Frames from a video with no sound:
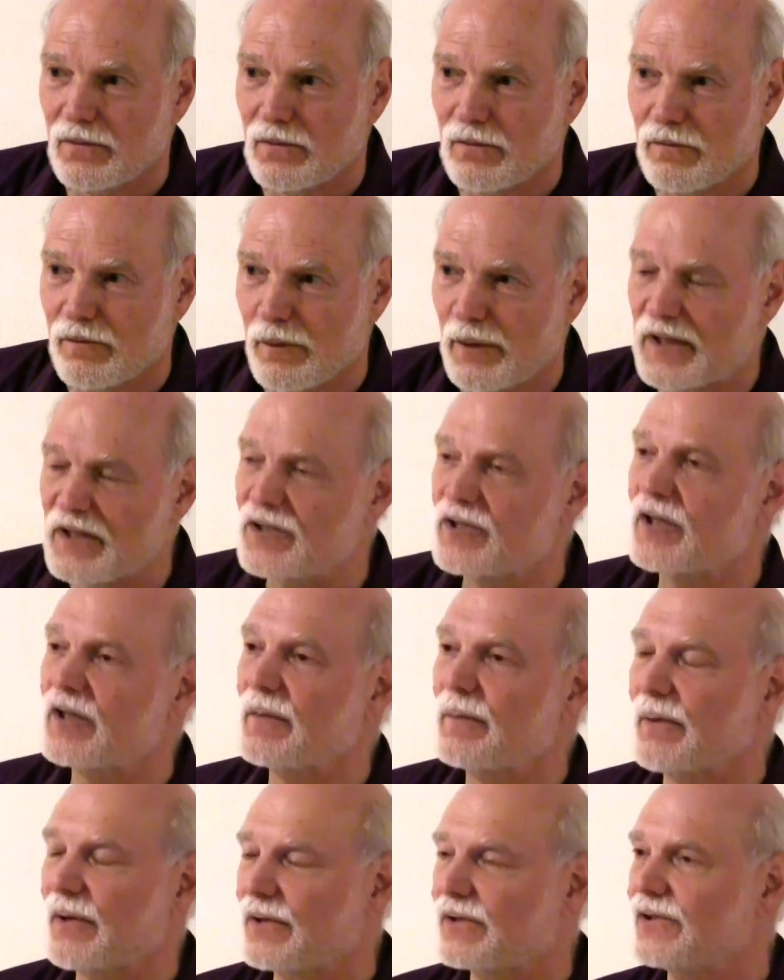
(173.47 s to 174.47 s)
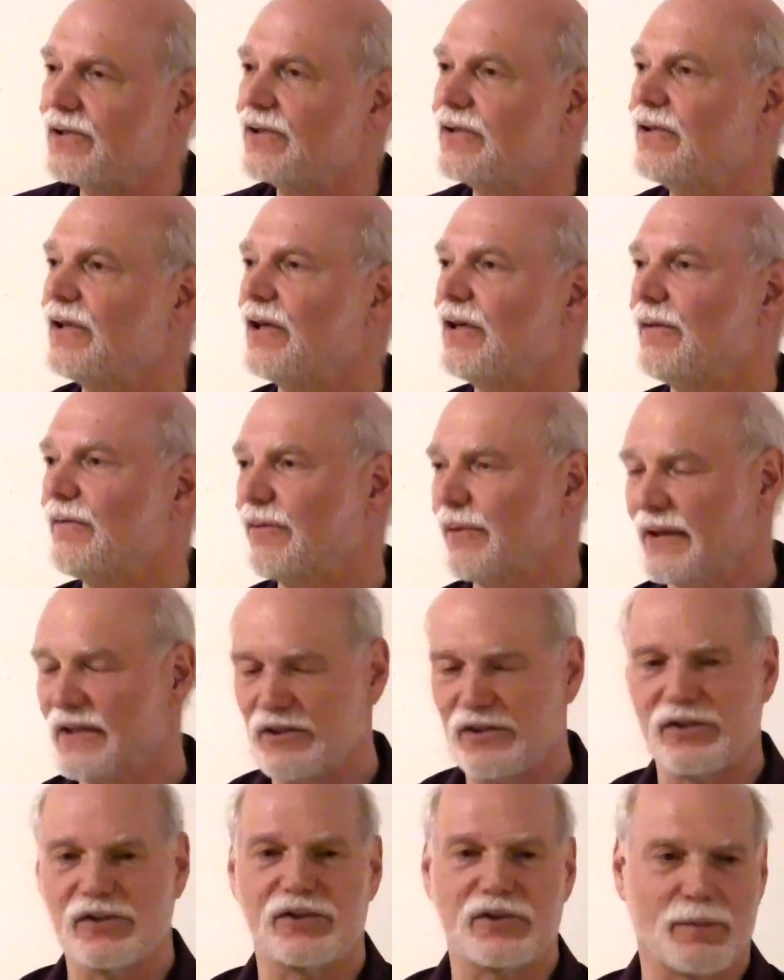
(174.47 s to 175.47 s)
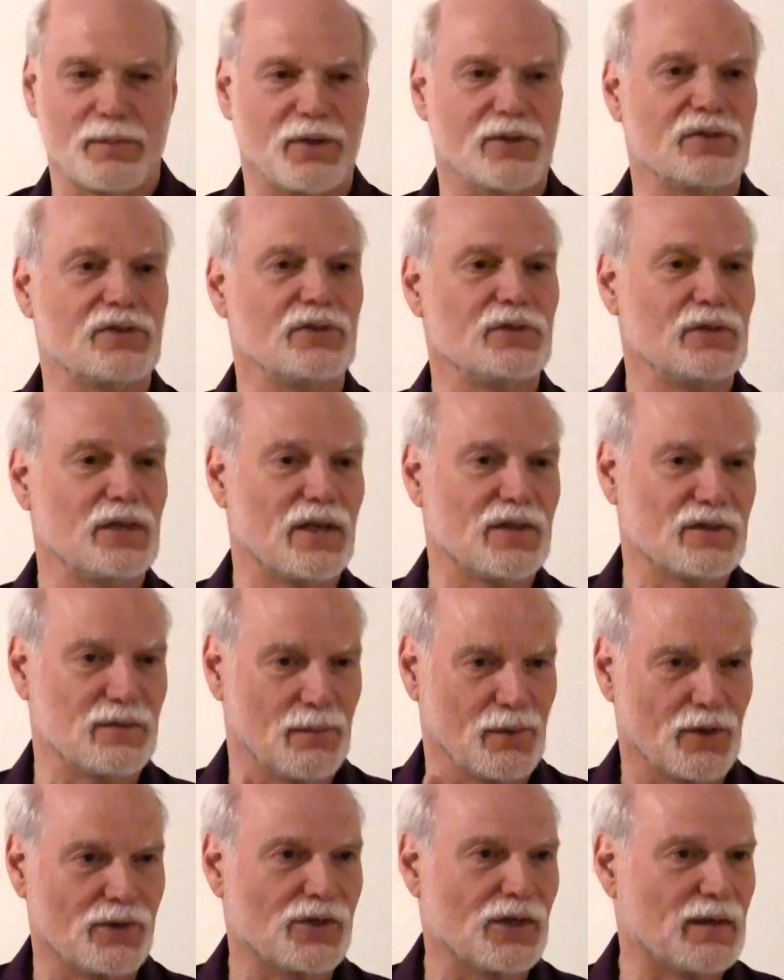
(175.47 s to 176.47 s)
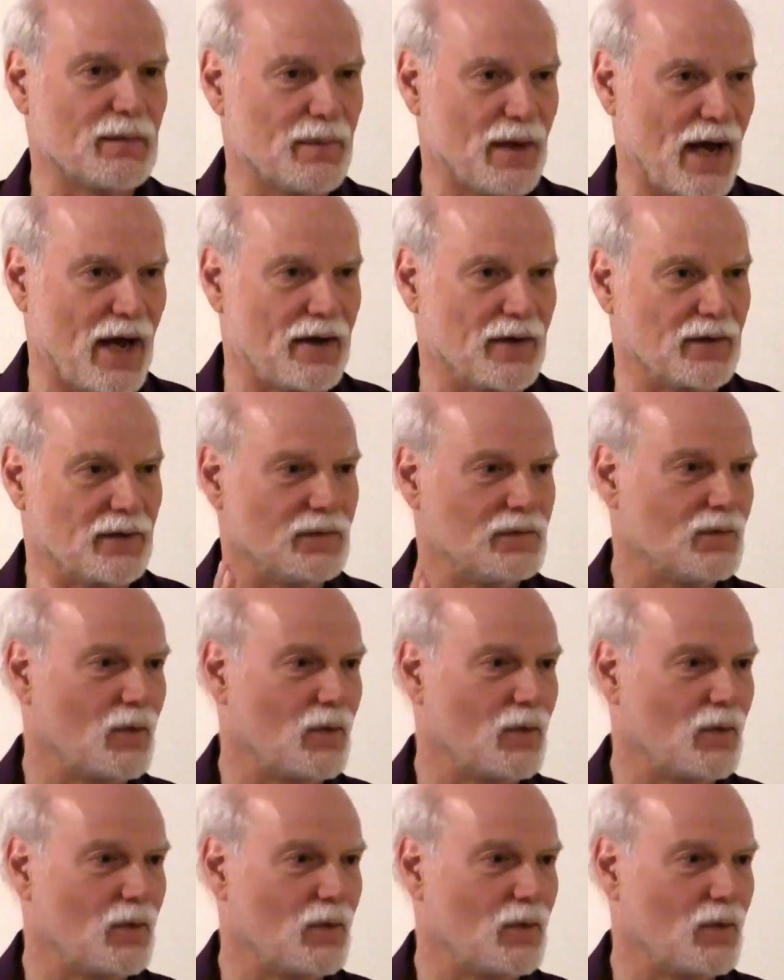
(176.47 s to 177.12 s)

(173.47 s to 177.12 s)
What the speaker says: For instance, a person who does merging pattern,